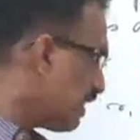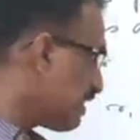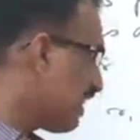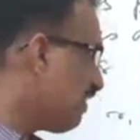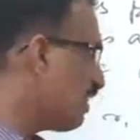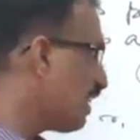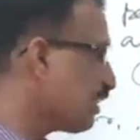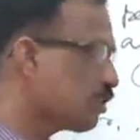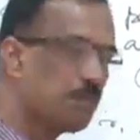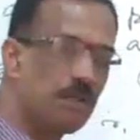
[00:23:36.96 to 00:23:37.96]
it is given
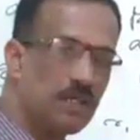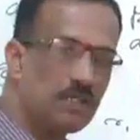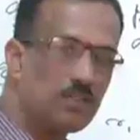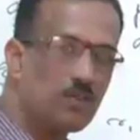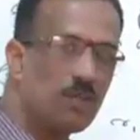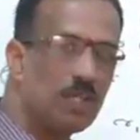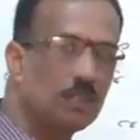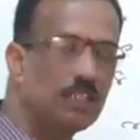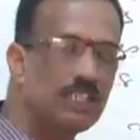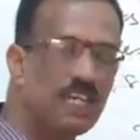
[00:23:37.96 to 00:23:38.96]
HP. So, we
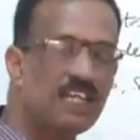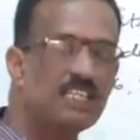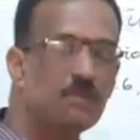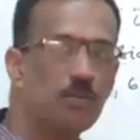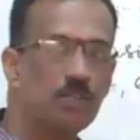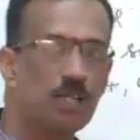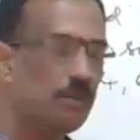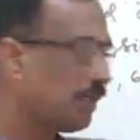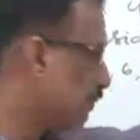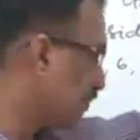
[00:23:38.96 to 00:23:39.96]
know that their reciprocal
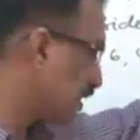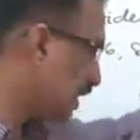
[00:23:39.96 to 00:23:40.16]
becomes